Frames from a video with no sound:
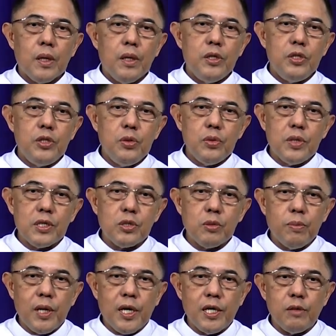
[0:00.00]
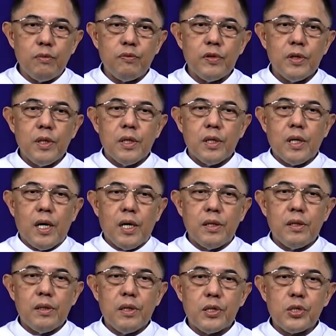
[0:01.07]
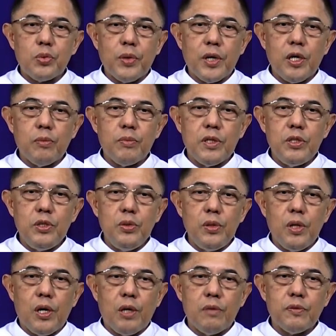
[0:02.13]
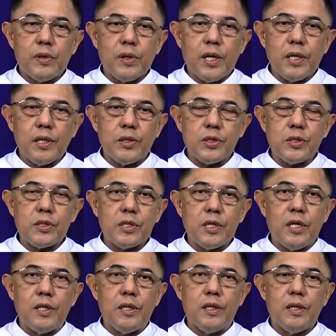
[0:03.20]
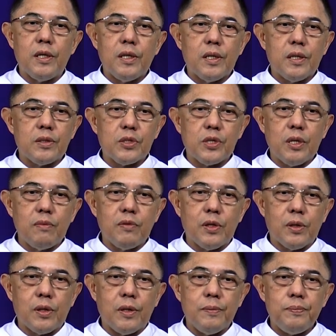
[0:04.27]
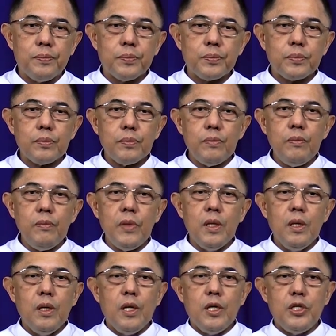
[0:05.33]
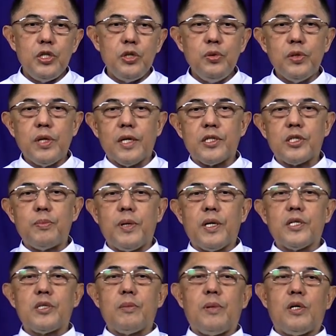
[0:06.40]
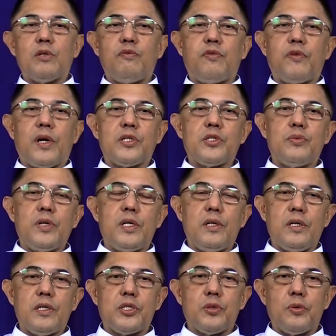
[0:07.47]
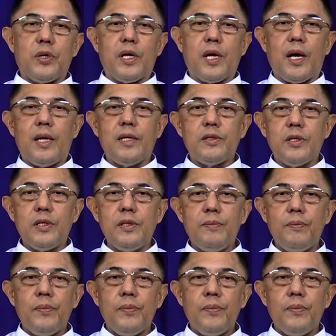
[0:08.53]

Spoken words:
Newness of life under the sway of the new law of Christ, Son and Savior. Newness brings about fresh readings to reality,